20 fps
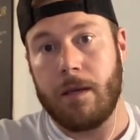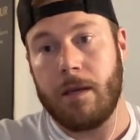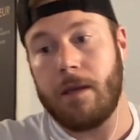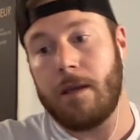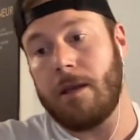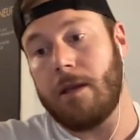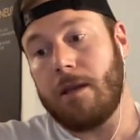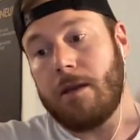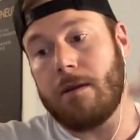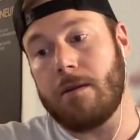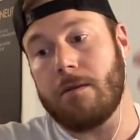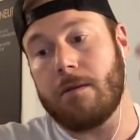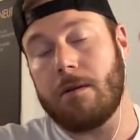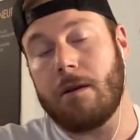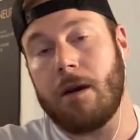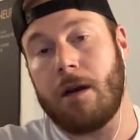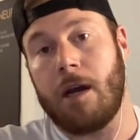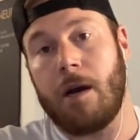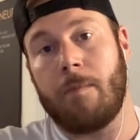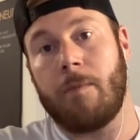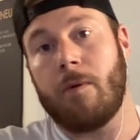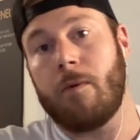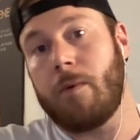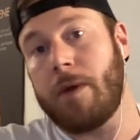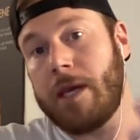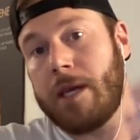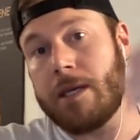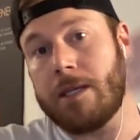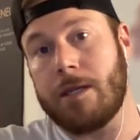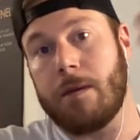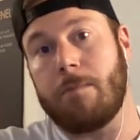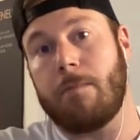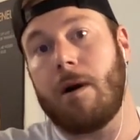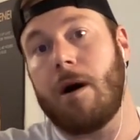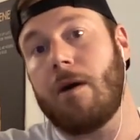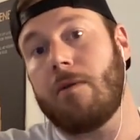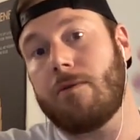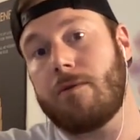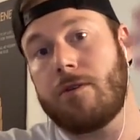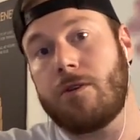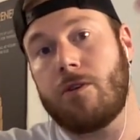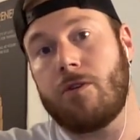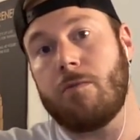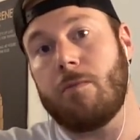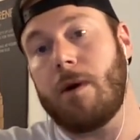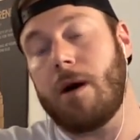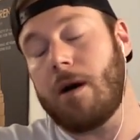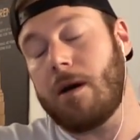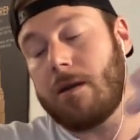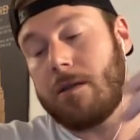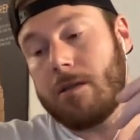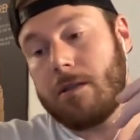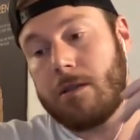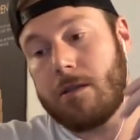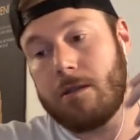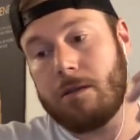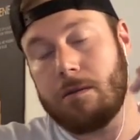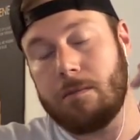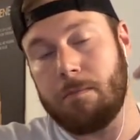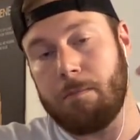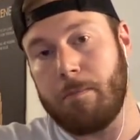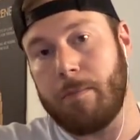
in a couple weeks, a month, 2 months,